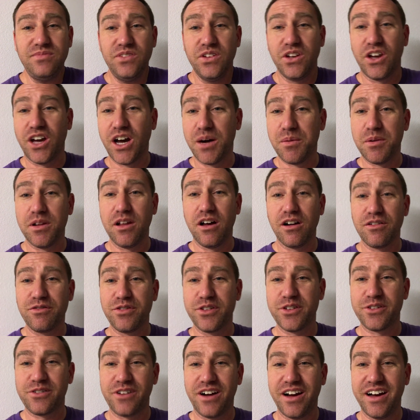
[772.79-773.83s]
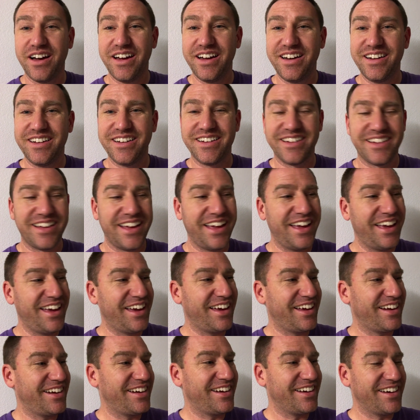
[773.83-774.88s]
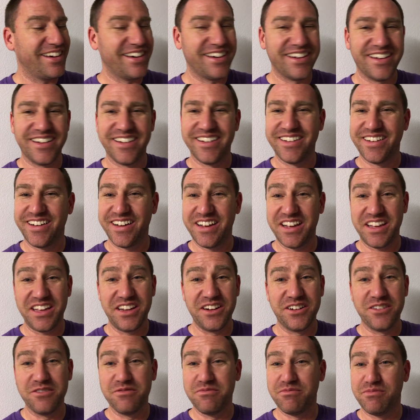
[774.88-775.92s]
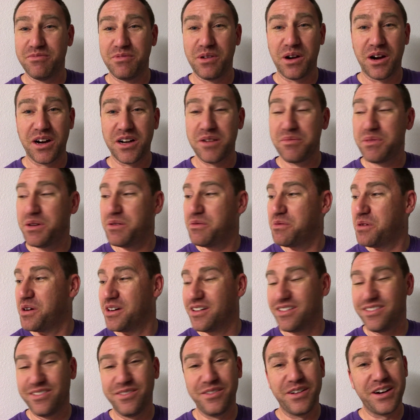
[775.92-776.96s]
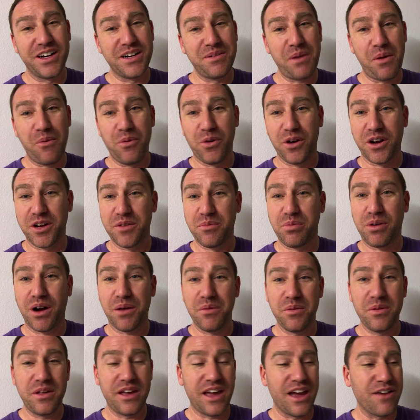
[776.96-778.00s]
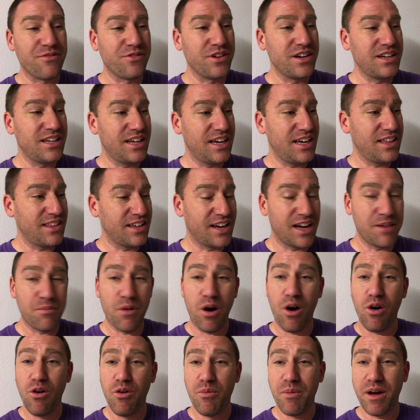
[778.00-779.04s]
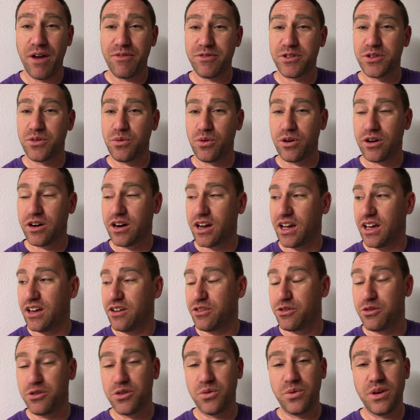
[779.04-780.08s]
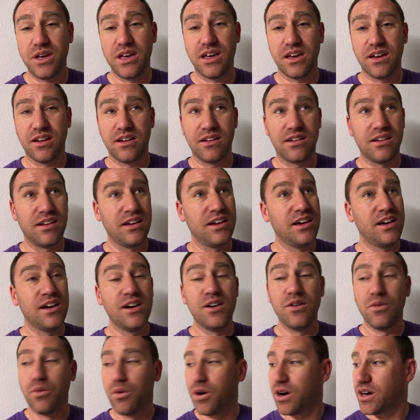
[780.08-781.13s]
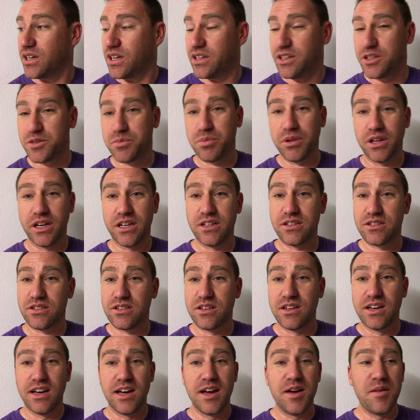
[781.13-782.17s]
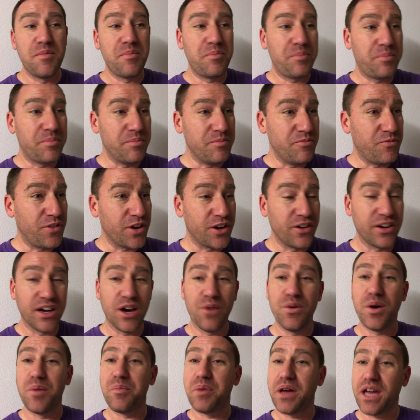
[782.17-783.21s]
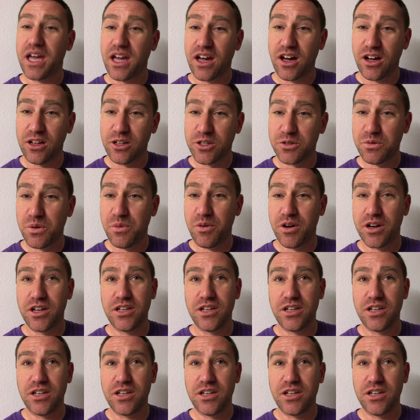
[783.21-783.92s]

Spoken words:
come along for the ride, and we're gonna be working probably every day that I'm home after work and through the weekend, working on this place, figuring out what paint colors we want